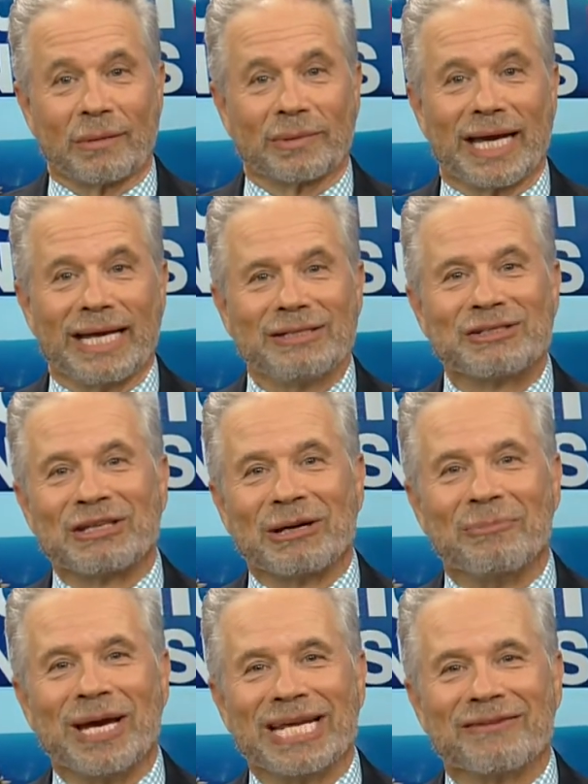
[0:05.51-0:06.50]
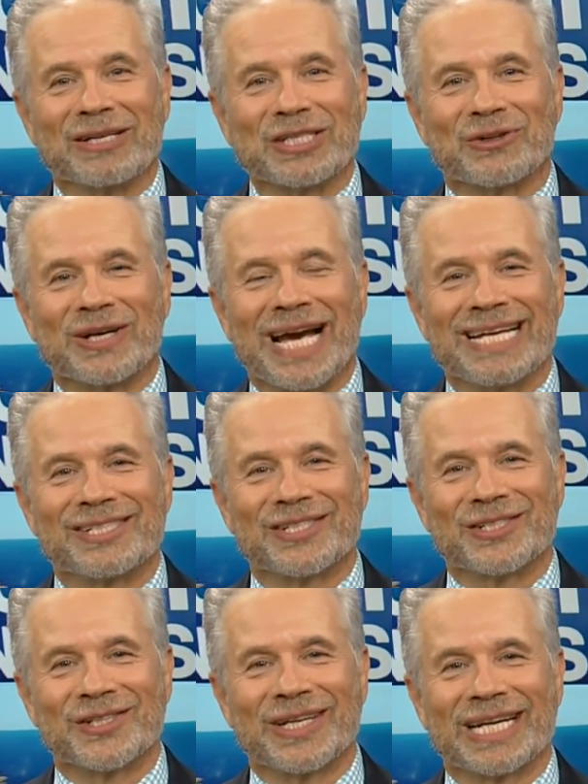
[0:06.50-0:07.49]
days, many of us are anxious
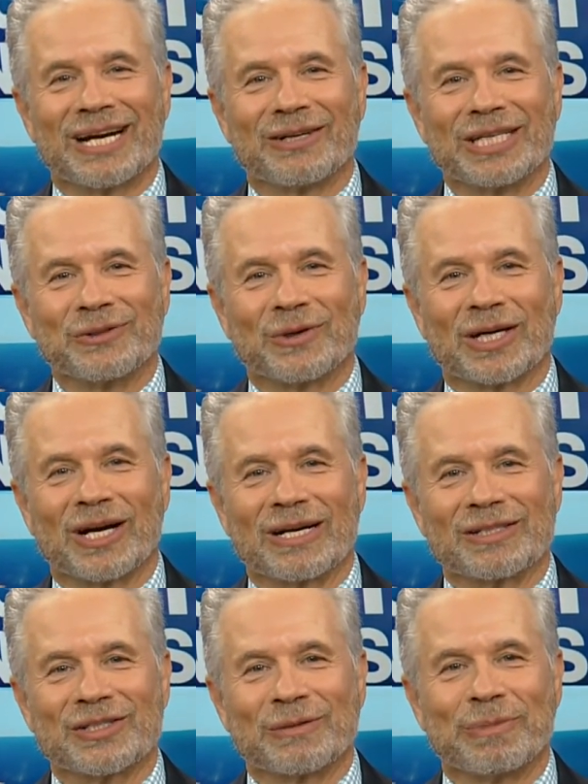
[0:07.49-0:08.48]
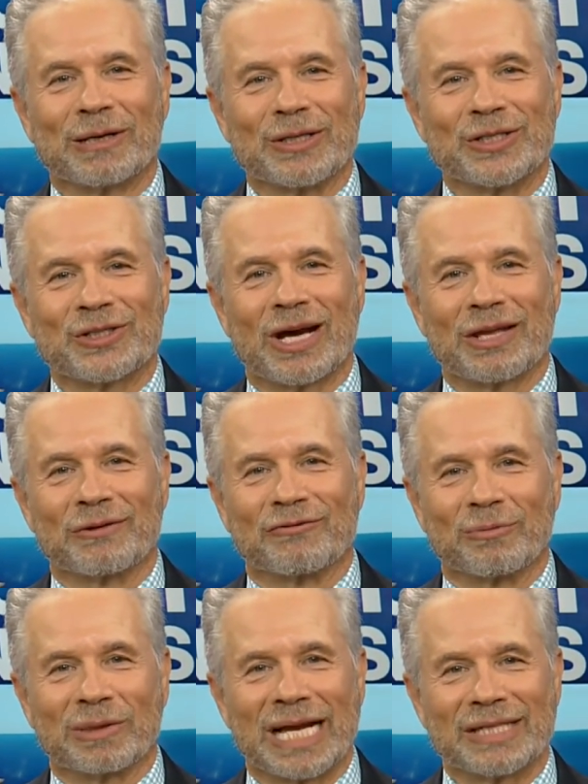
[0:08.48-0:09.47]
to get out into our gardens. And Perry Stothart from
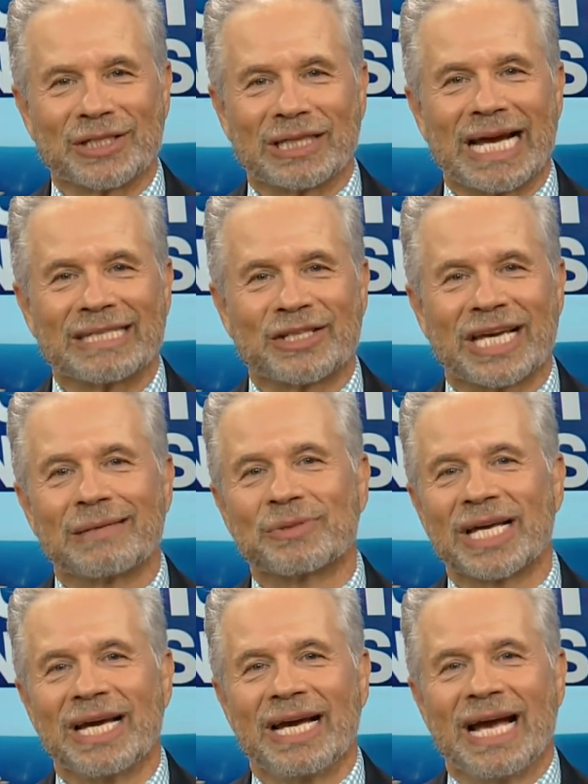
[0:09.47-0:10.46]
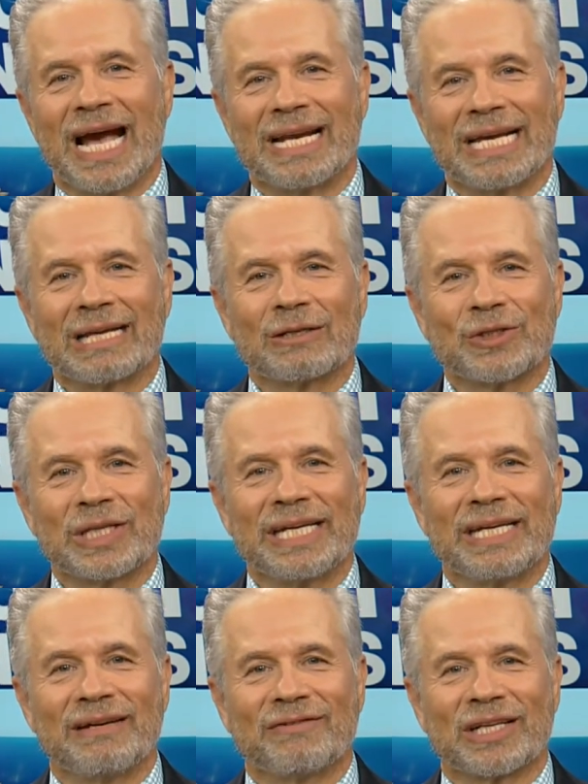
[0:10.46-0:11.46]
Classic Landscapes and Ellerslie
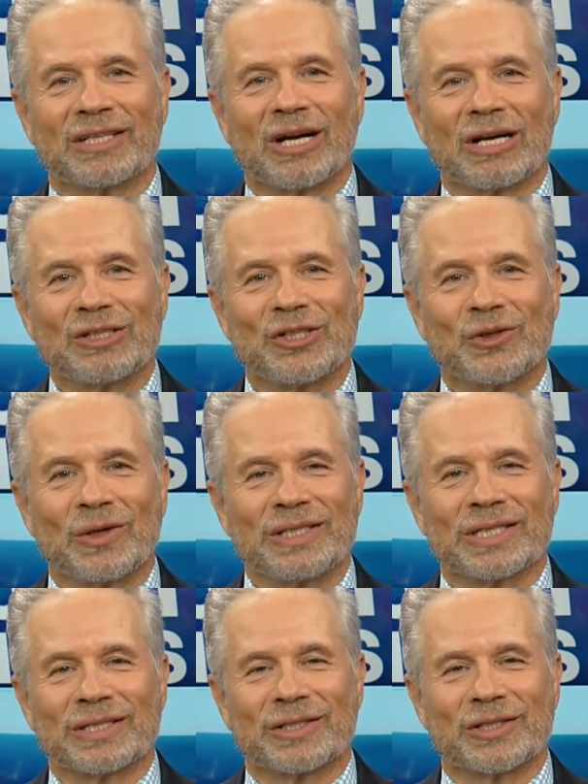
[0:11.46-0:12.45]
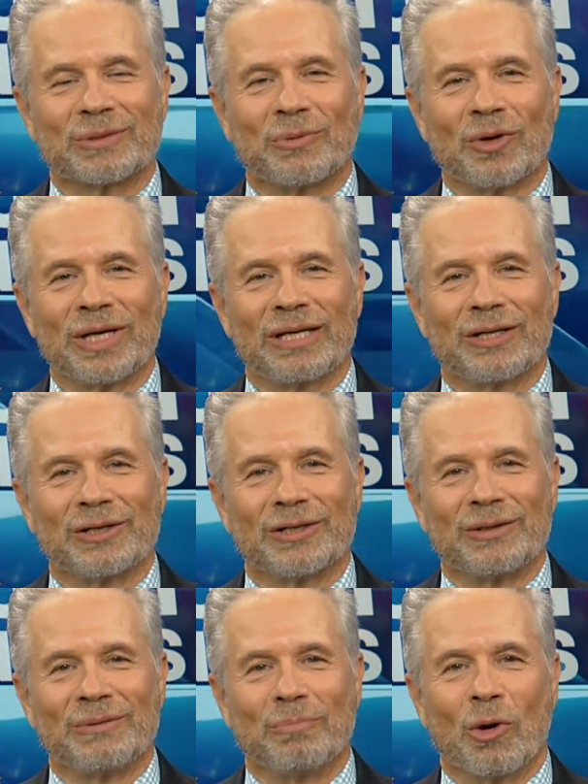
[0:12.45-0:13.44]
Gift and Garden joins us this morning. Good
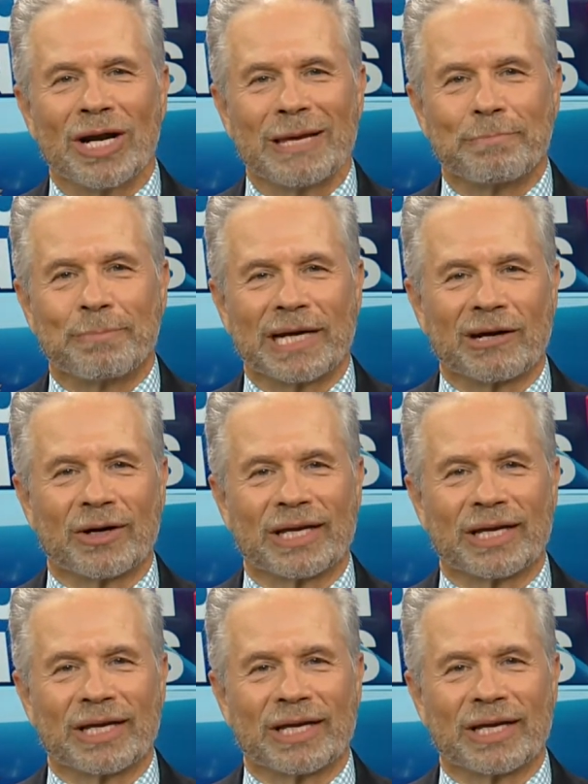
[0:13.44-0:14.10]
morning, Perry.